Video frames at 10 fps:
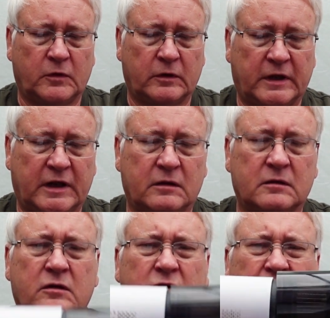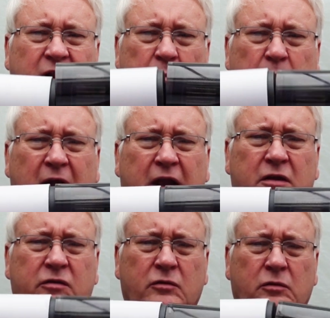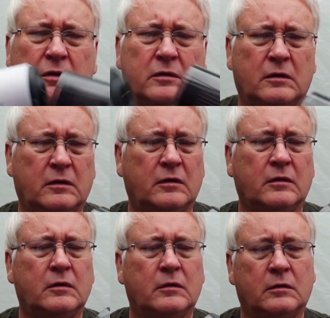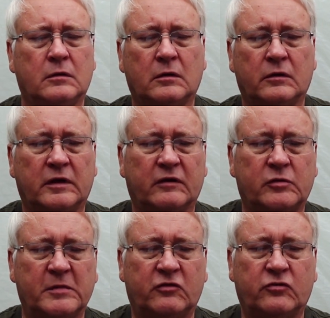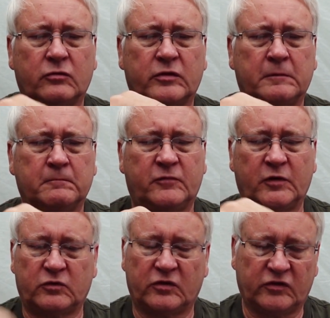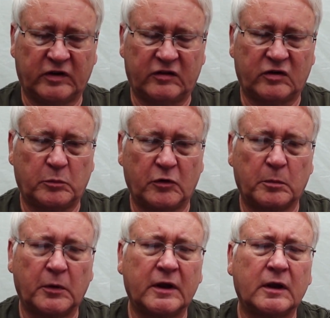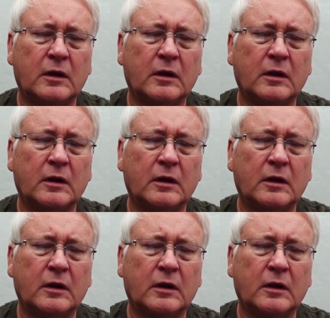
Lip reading: I'll get it back, so you have to make sure the filter's seated properly.